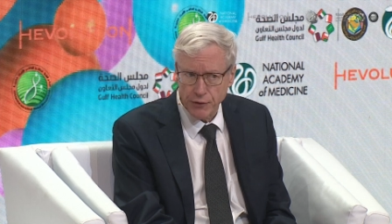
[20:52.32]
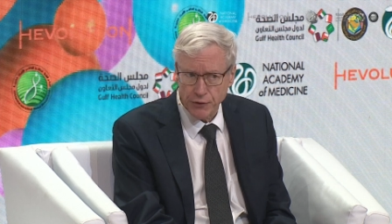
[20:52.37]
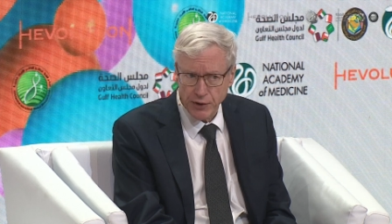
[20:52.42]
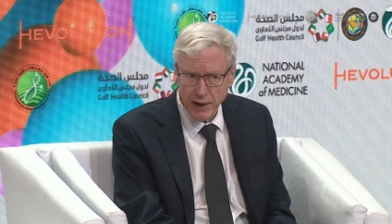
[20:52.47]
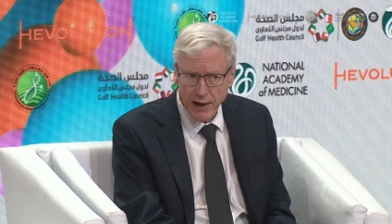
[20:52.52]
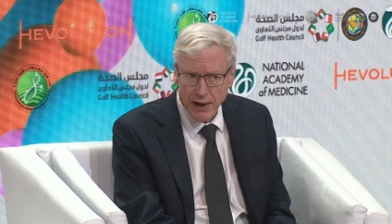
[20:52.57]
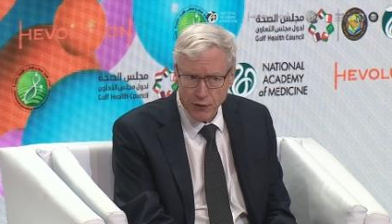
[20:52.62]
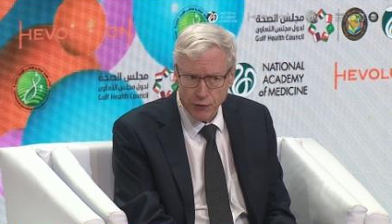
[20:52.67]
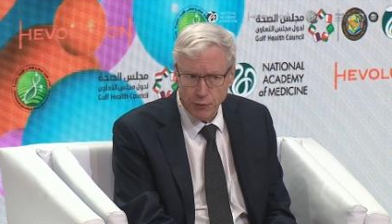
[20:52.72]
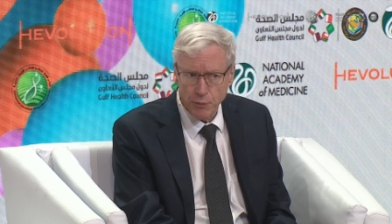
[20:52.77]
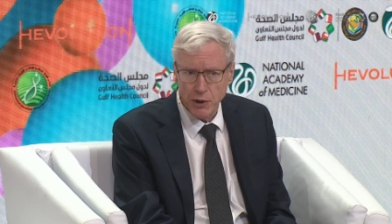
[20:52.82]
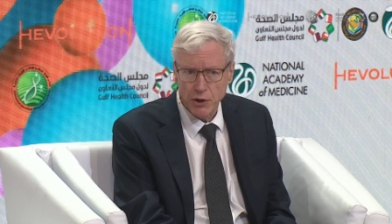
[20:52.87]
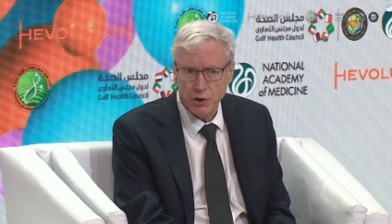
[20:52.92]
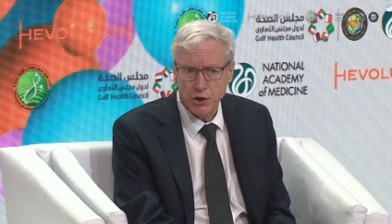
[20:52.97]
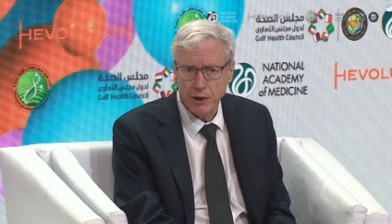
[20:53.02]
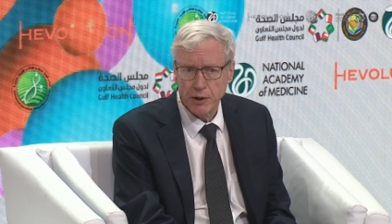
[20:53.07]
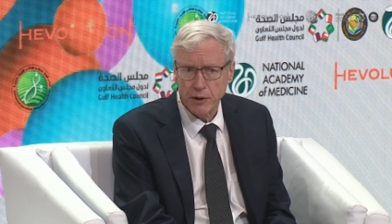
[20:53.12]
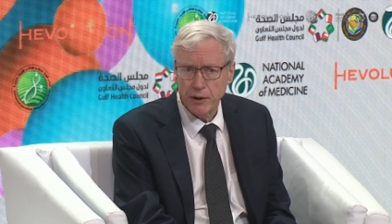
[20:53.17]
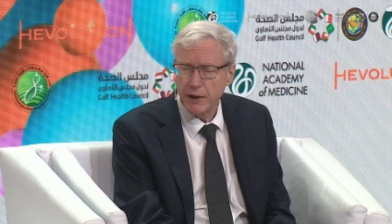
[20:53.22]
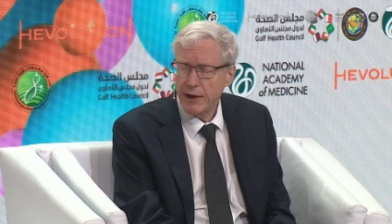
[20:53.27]
as much
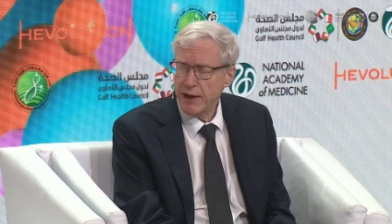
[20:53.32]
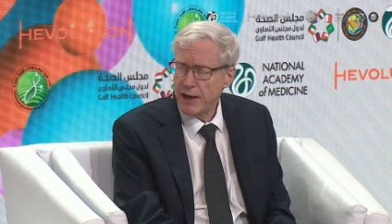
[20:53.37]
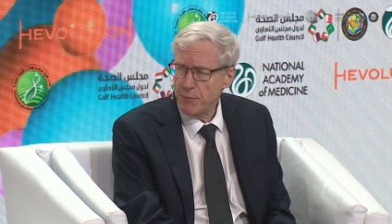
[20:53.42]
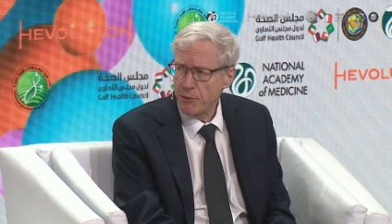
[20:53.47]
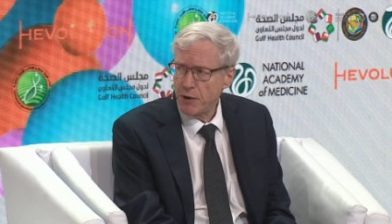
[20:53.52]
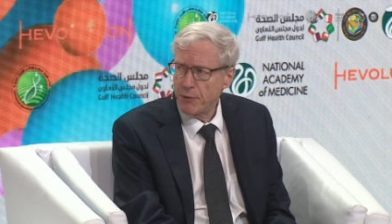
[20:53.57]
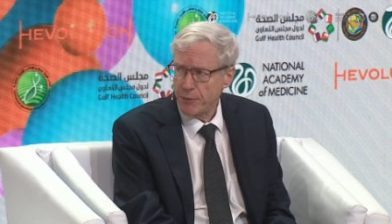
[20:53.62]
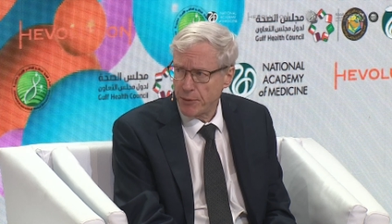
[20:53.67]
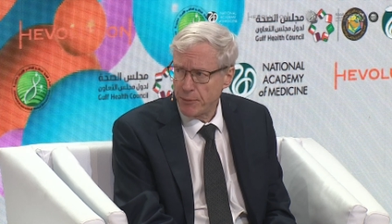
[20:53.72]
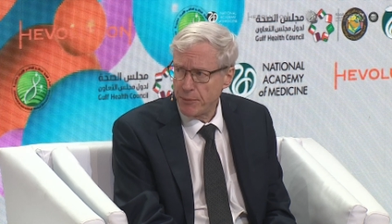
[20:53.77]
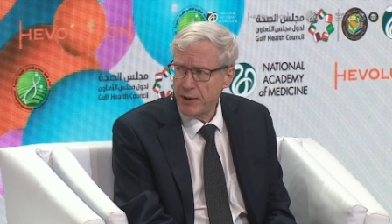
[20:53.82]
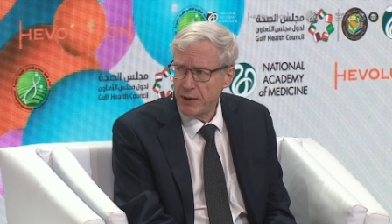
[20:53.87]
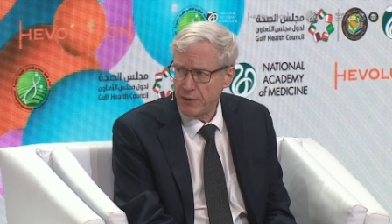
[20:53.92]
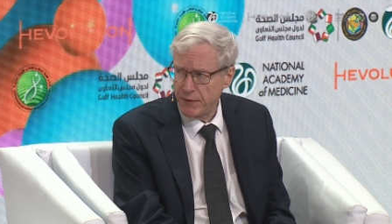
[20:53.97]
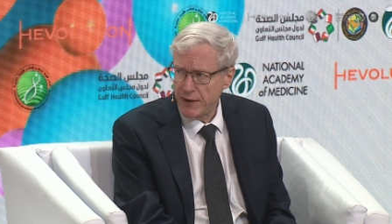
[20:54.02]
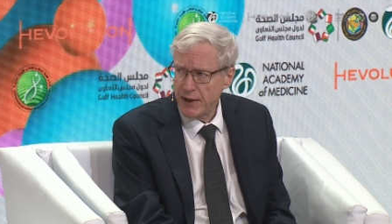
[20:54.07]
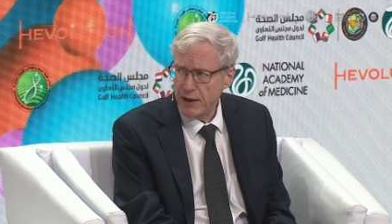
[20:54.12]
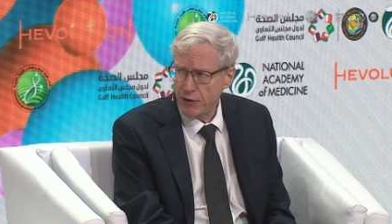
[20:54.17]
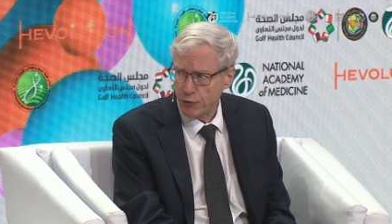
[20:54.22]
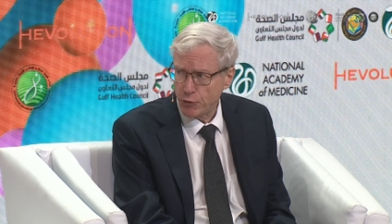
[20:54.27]
here. It came up a bit, and
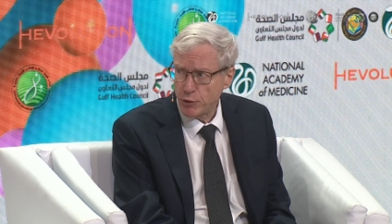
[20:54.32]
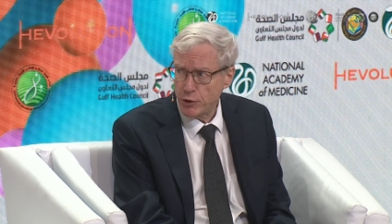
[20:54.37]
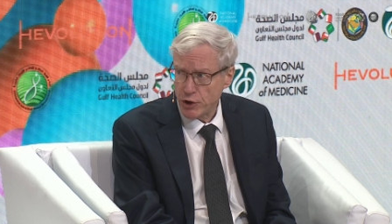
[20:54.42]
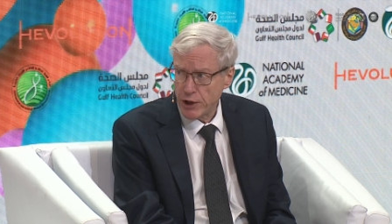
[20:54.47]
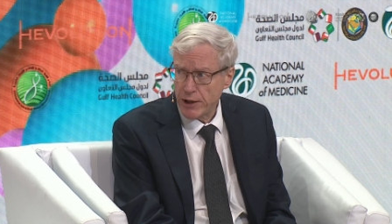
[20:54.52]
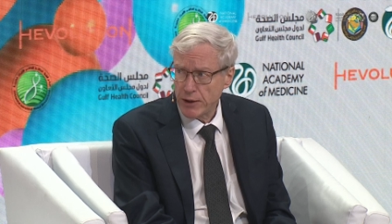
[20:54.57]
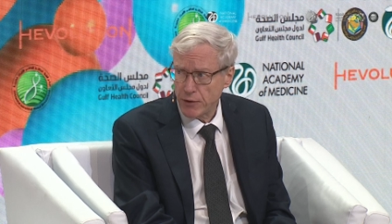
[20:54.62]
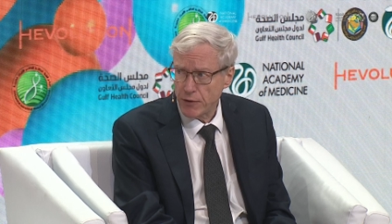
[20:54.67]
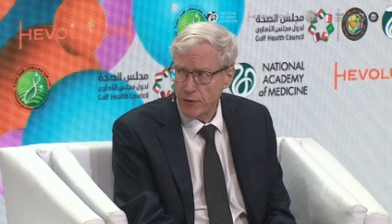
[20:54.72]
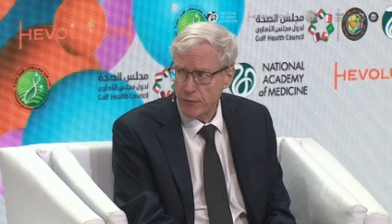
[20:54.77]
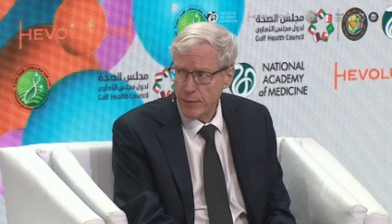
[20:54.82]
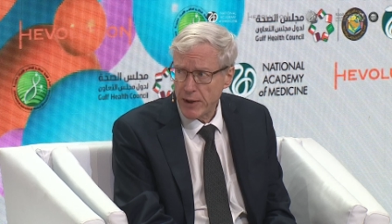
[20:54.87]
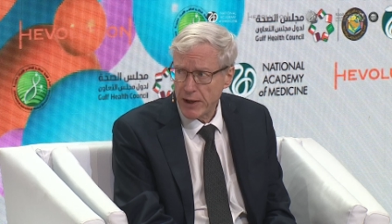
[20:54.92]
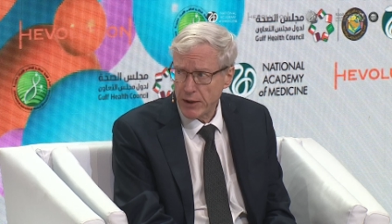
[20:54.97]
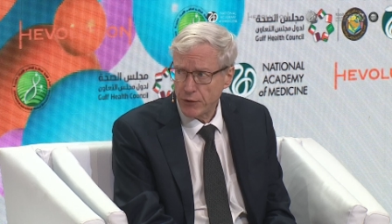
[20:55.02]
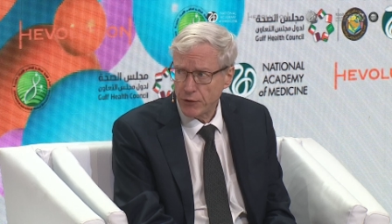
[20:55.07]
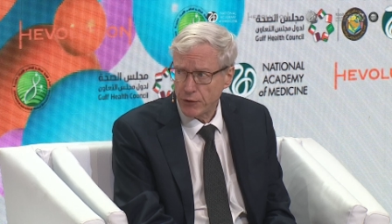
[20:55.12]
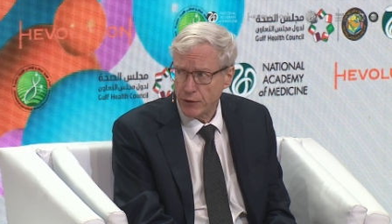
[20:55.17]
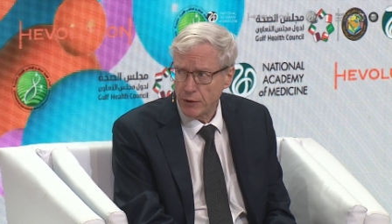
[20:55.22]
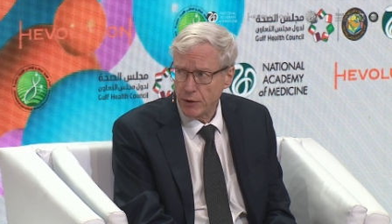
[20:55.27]
that's regenerative
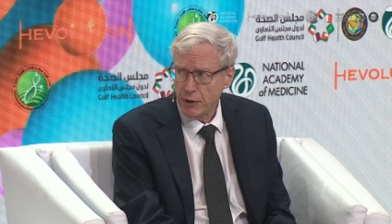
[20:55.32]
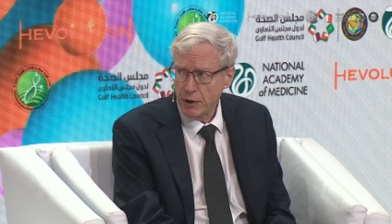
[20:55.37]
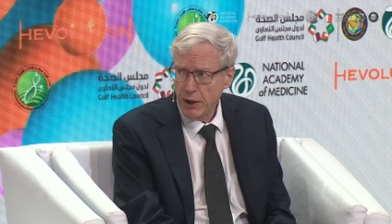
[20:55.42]
medicine.